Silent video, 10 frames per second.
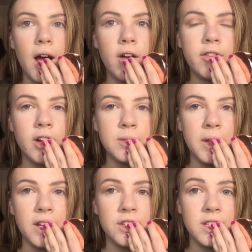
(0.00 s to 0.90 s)
Elf
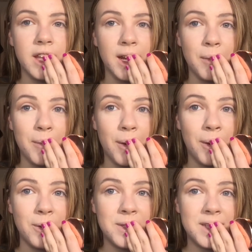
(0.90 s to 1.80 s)
Cosmetics just liked my
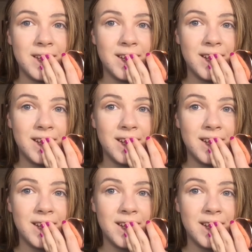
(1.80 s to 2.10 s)
post.